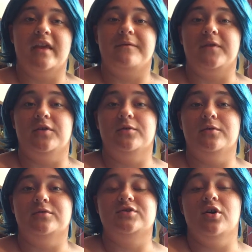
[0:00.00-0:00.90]
If
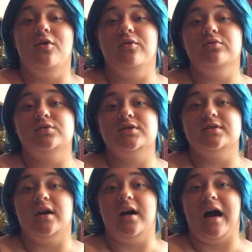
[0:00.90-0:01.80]
you don't,
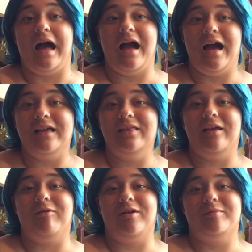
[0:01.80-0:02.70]
I
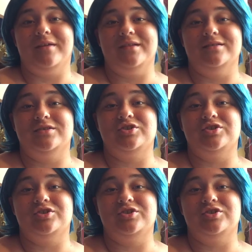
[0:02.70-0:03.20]
highly recommend